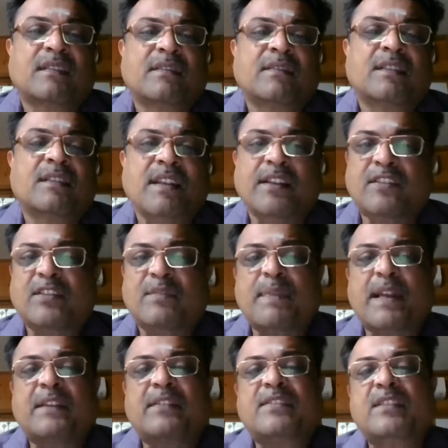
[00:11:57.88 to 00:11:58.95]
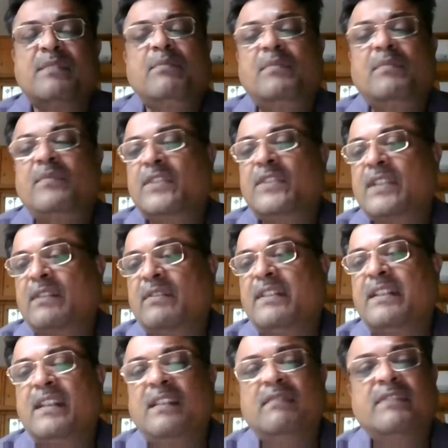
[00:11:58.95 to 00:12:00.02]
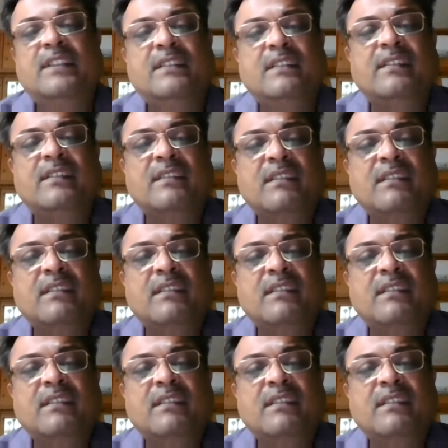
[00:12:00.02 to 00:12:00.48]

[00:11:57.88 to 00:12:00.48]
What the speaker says: The next maxim which I will deal with is